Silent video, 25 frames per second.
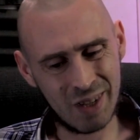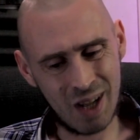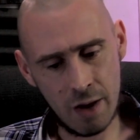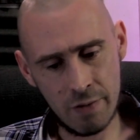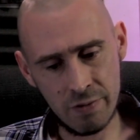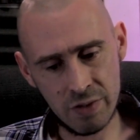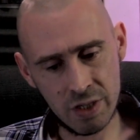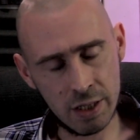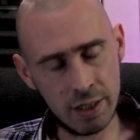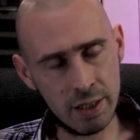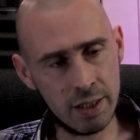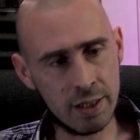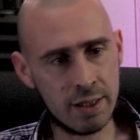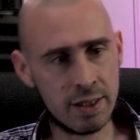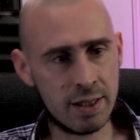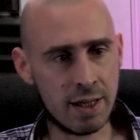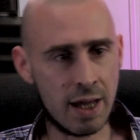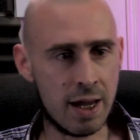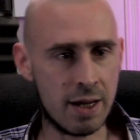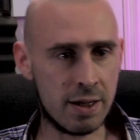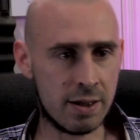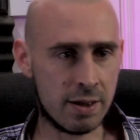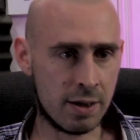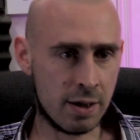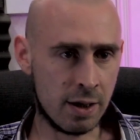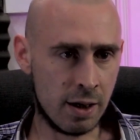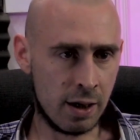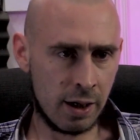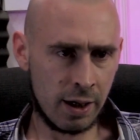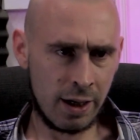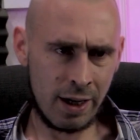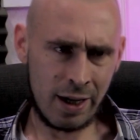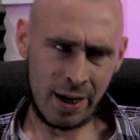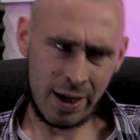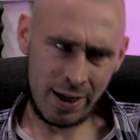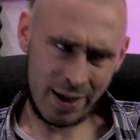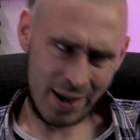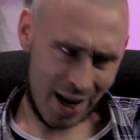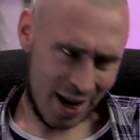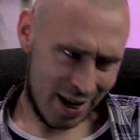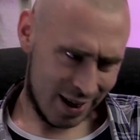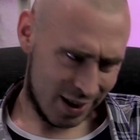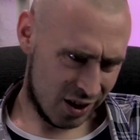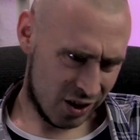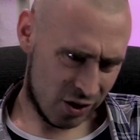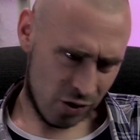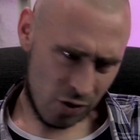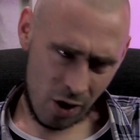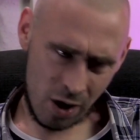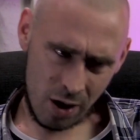obviously says, he
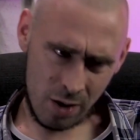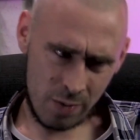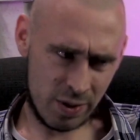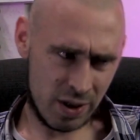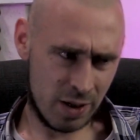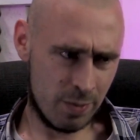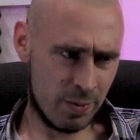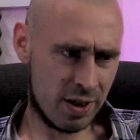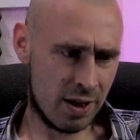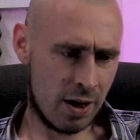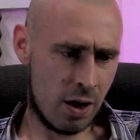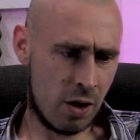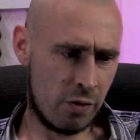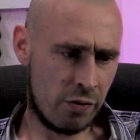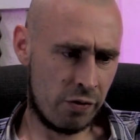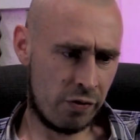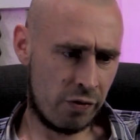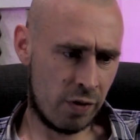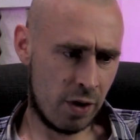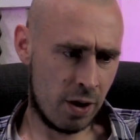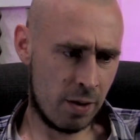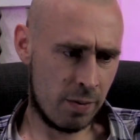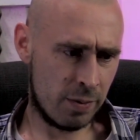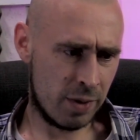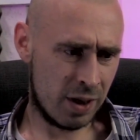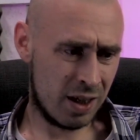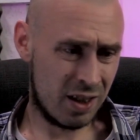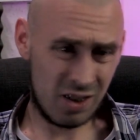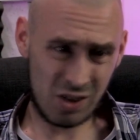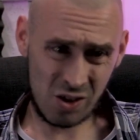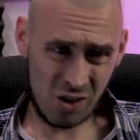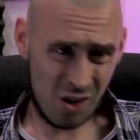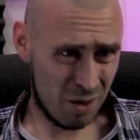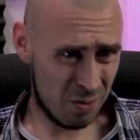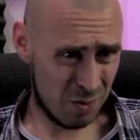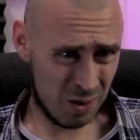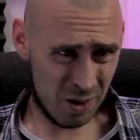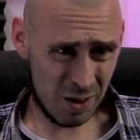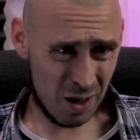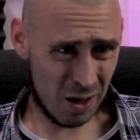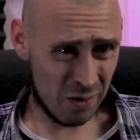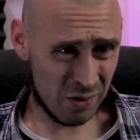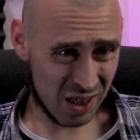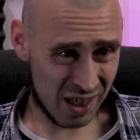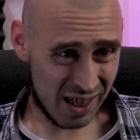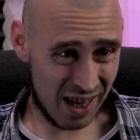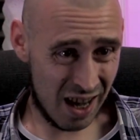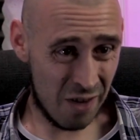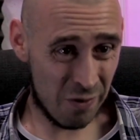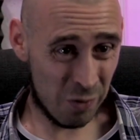describes himself
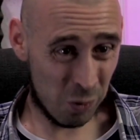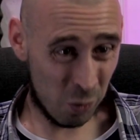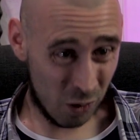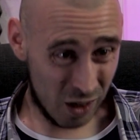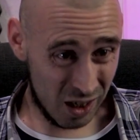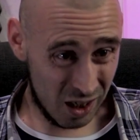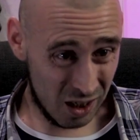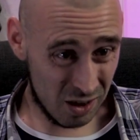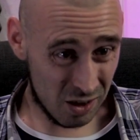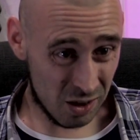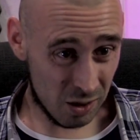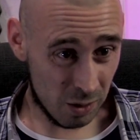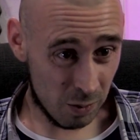as left-wing